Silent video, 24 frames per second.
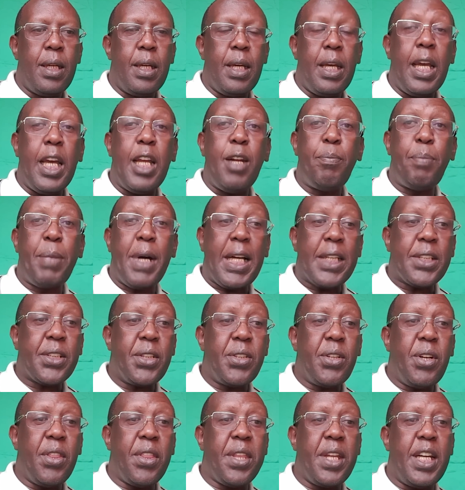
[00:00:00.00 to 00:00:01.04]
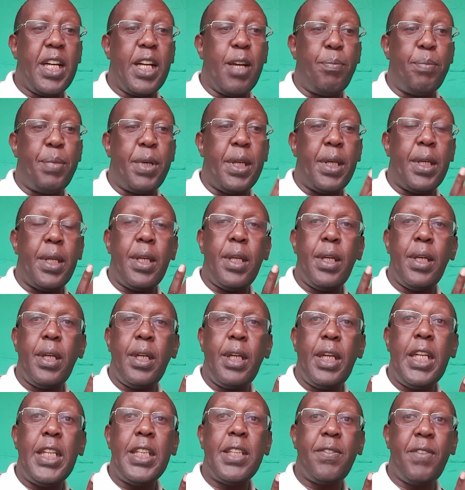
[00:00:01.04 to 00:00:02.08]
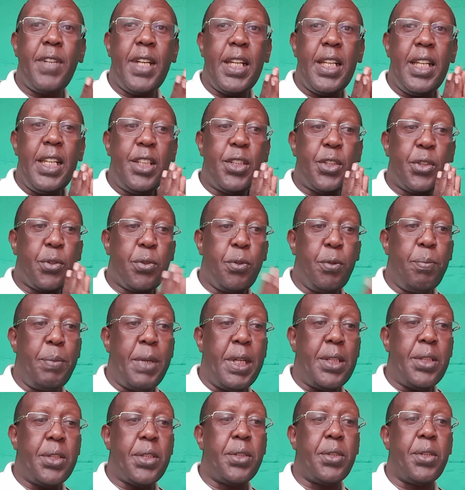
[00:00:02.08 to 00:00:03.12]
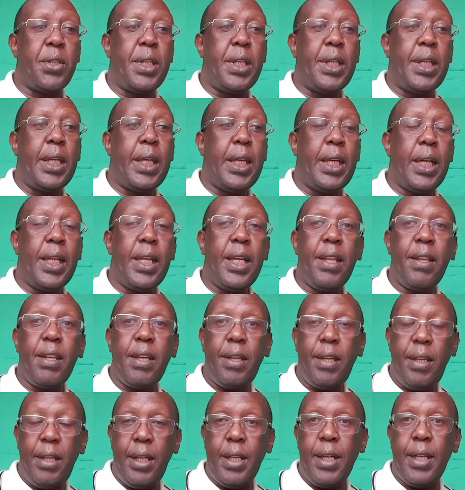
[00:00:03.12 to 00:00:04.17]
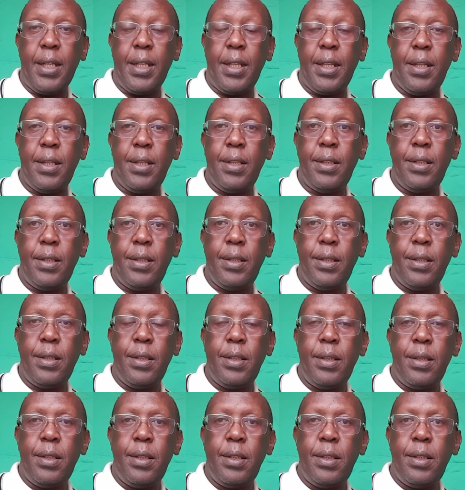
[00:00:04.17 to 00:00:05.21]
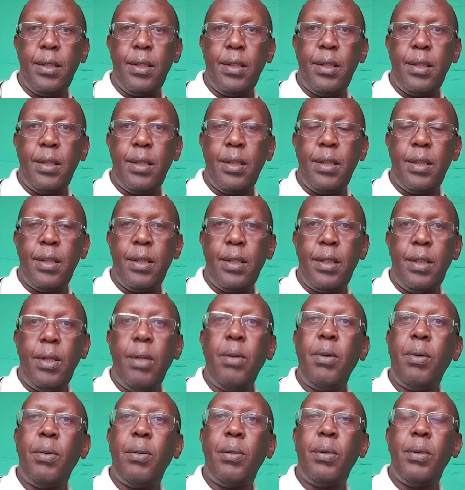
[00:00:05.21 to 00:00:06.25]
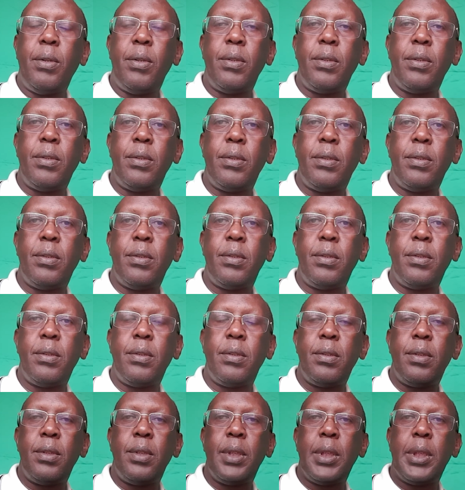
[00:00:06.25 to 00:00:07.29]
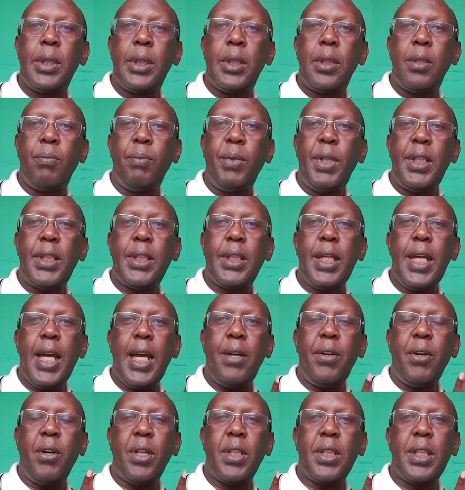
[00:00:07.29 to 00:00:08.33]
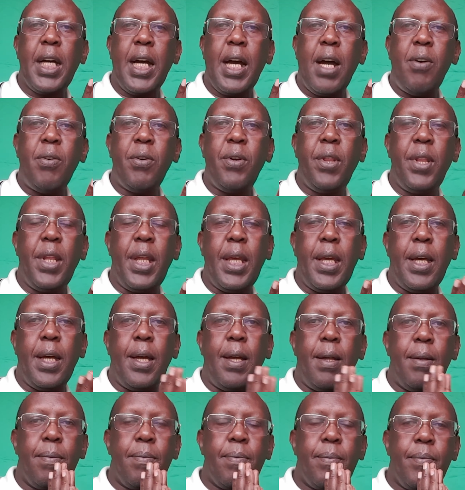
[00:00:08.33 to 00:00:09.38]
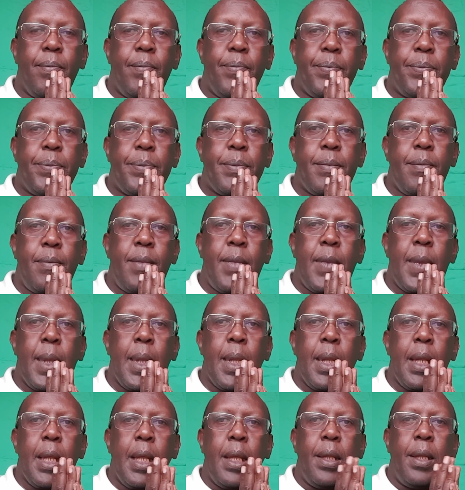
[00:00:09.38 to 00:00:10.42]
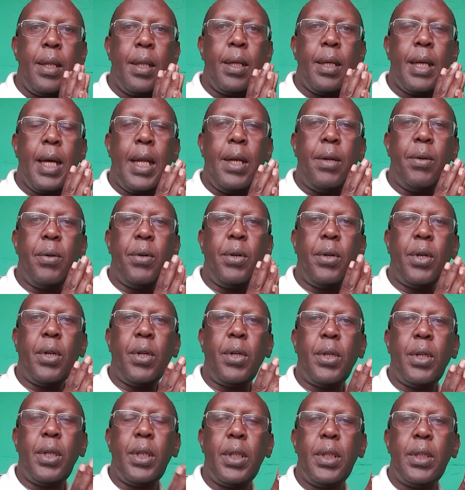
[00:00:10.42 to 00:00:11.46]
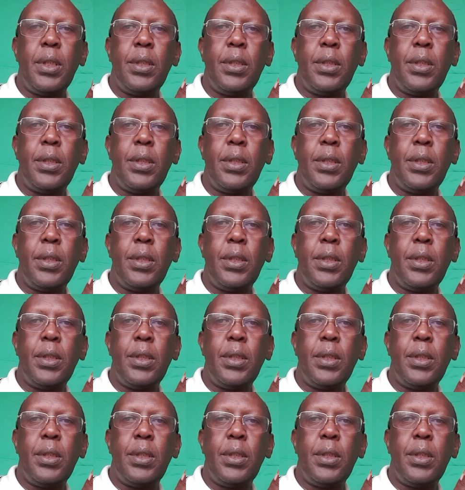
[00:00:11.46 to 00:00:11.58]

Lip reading: And personal therapy is very instrumental in healing the healer. You know, we see a doctor out there can go